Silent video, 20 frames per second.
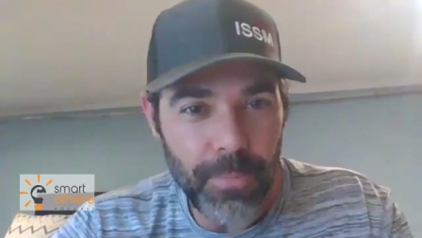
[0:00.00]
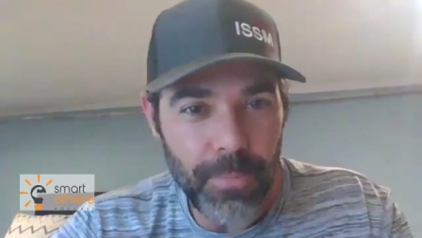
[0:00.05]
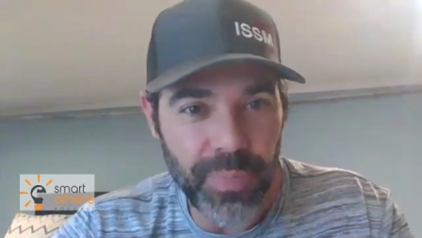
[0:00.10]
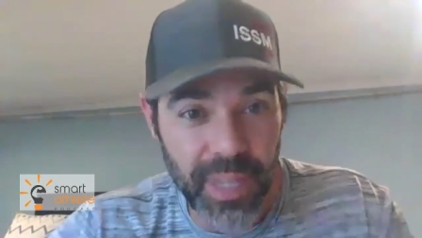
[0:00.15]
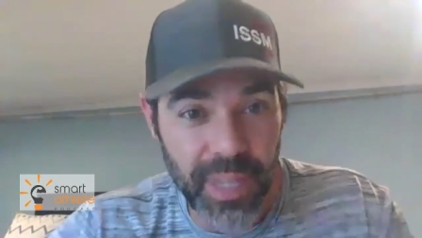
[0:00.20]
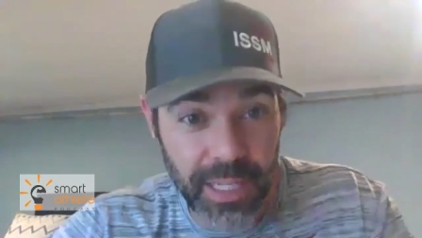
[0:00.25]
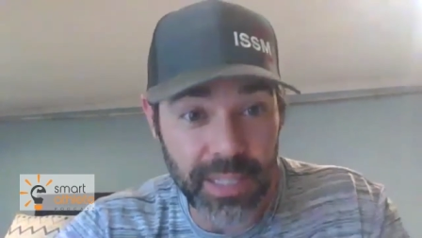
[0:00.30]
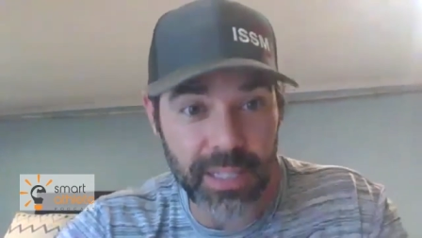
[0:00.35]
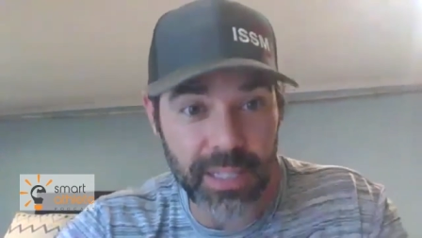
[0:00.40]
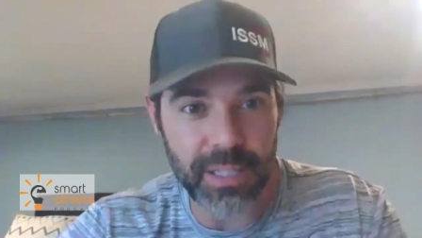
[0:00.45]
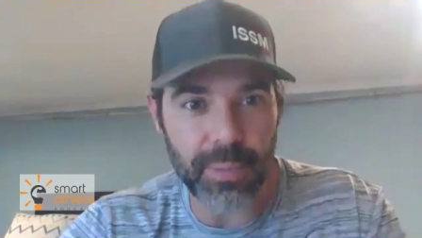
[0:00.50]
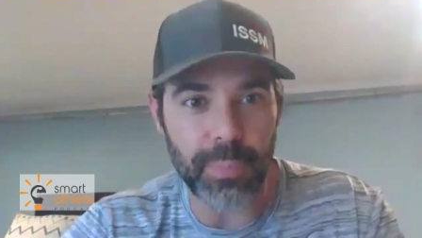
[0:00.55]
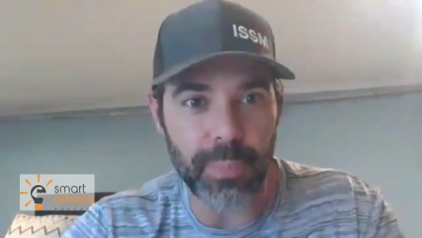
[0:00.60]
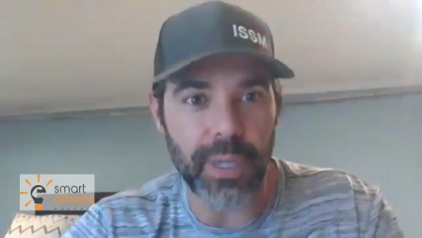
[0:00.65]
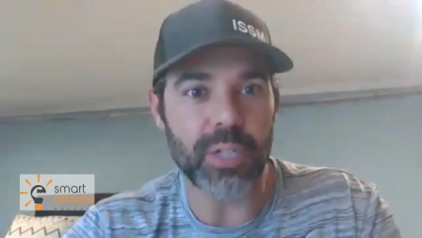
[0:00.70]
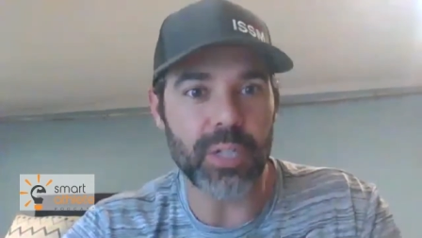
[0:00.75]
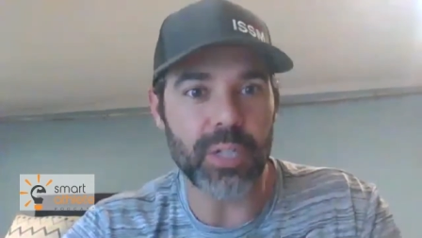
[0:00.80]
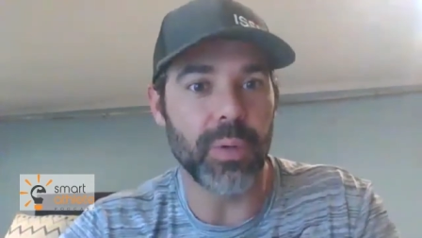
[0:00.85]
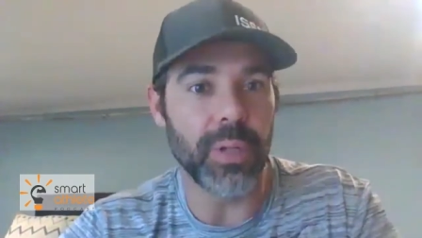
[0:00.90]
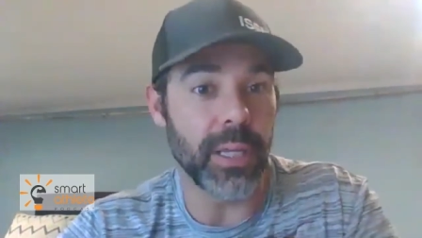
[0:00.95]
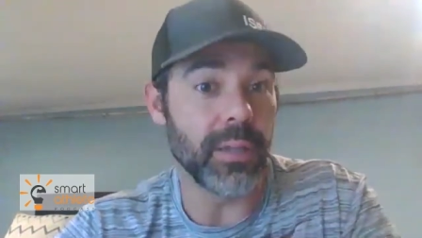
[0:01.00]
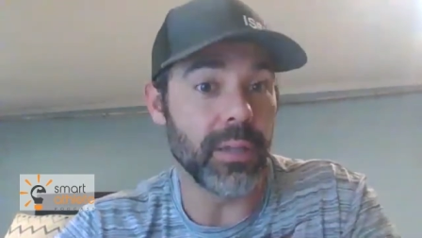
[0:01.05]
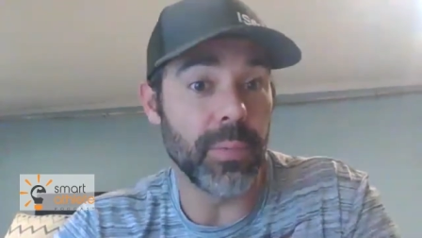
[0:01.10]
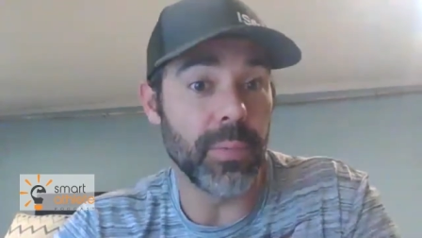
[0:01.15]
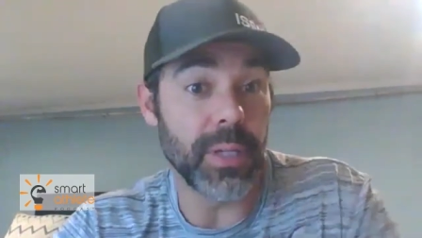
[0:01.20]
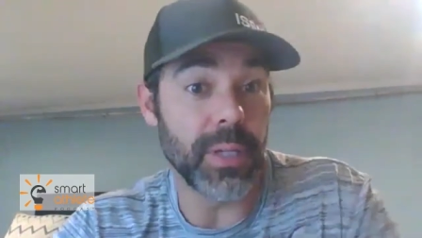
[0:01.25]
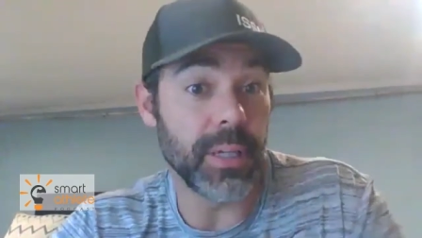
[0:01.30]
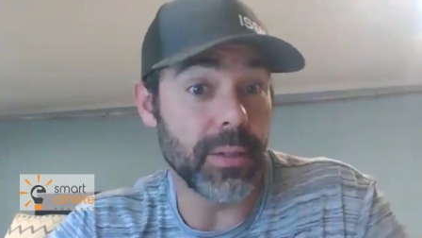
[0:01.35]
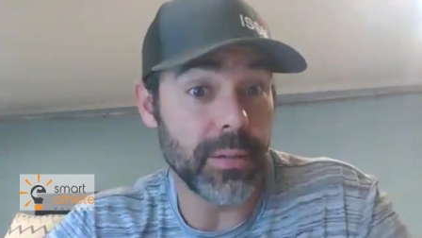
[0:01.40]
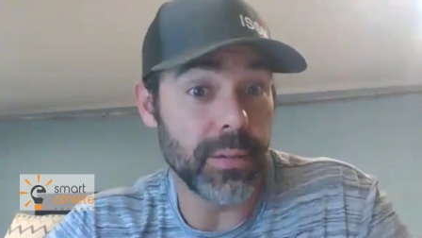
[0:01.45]
This is the place we need to
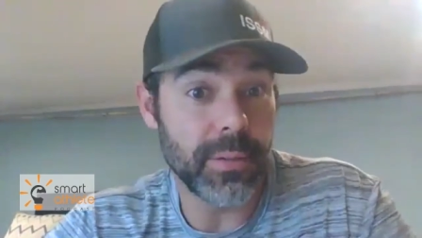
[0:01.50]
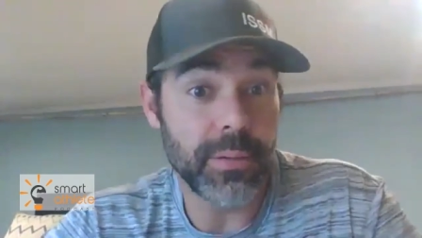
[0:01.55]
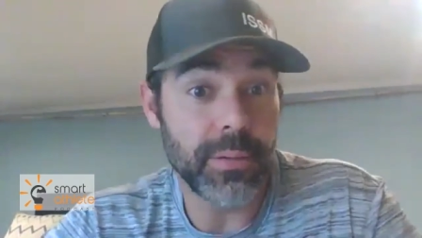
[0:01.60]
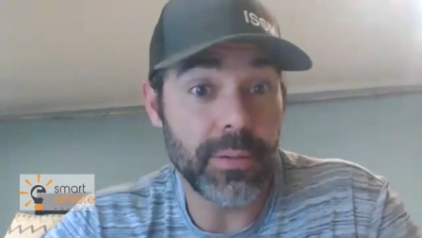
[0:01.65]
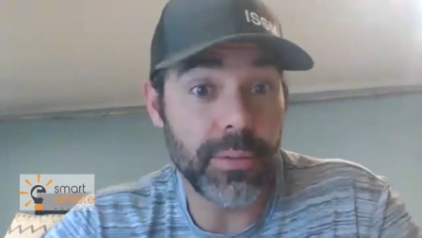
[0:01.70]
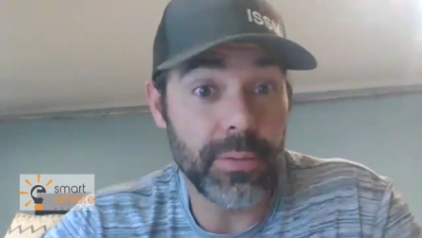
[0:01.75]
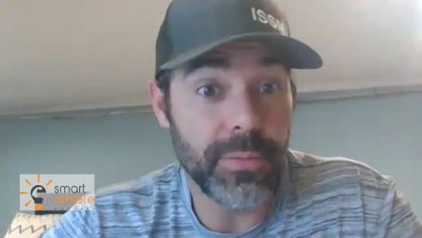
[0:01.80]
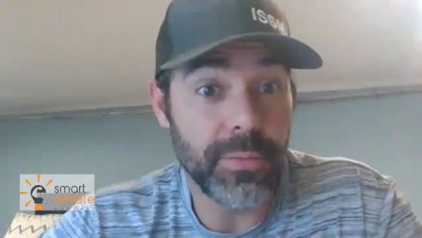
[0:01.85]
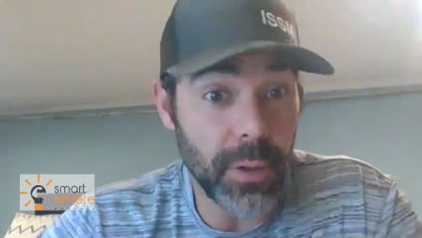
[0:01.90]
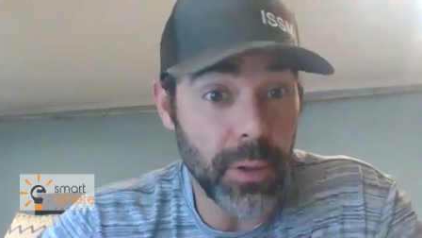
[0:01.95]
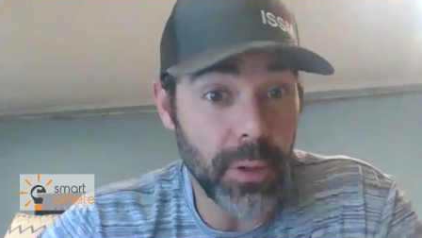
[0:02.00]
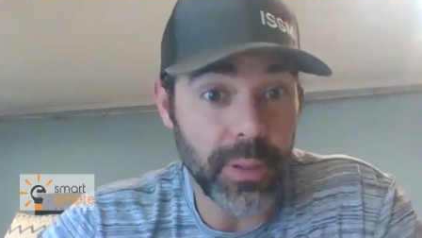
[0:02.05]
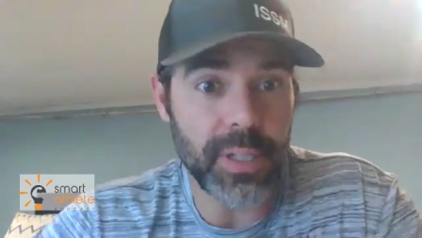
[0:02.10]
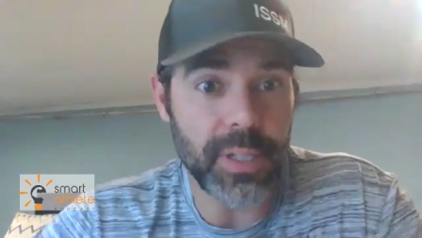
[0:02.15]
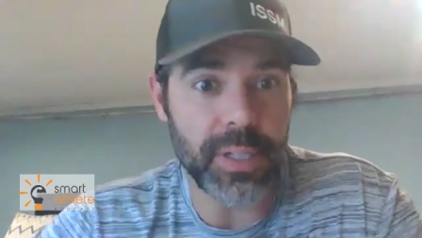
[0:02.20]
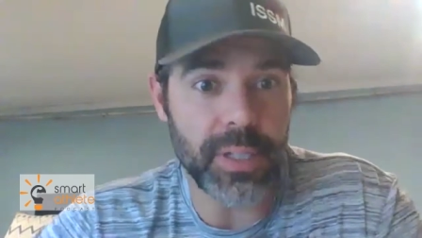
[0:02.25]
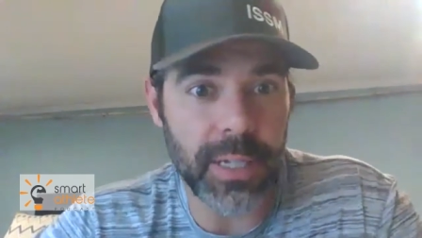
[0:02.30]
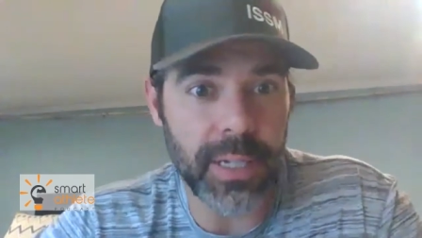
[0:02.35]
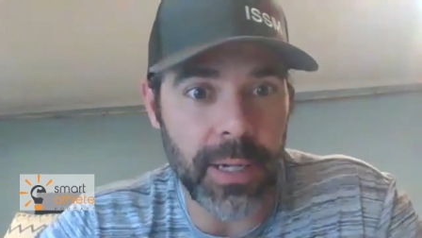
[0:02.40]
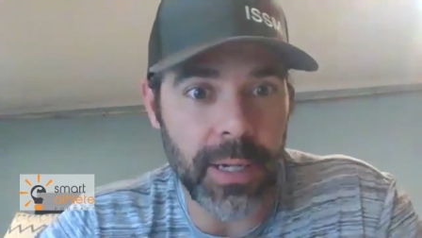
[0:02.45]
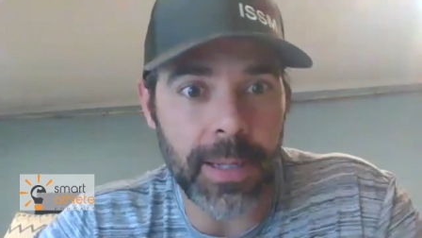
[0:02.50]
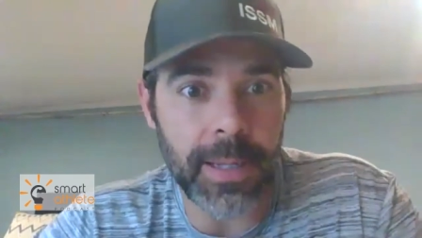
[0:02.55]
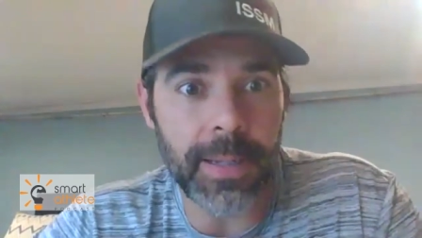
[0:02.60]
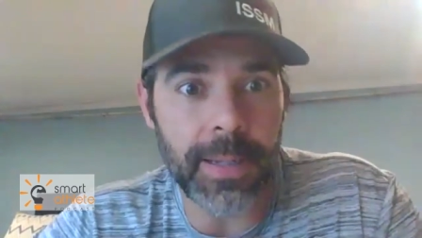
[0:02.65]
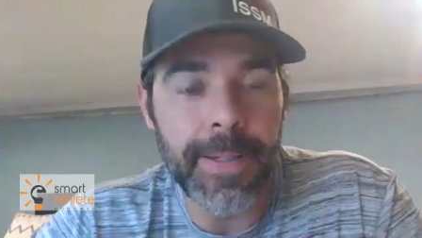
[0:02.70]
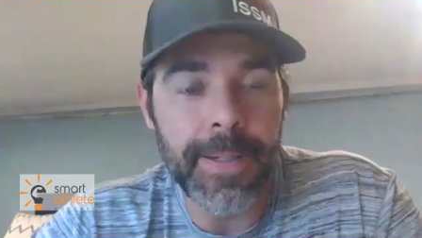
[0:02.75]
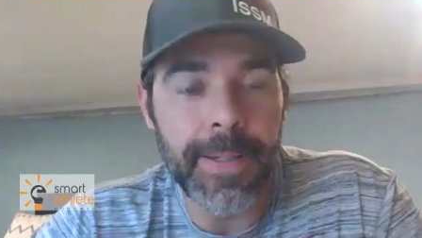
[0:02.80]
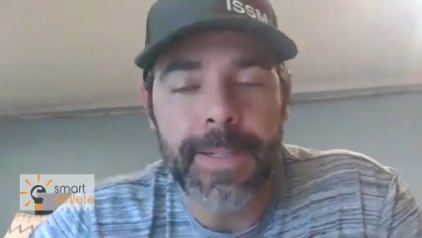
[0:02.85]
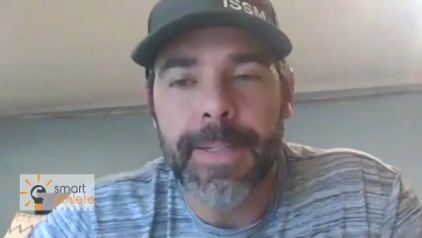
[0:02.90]
be focusing on.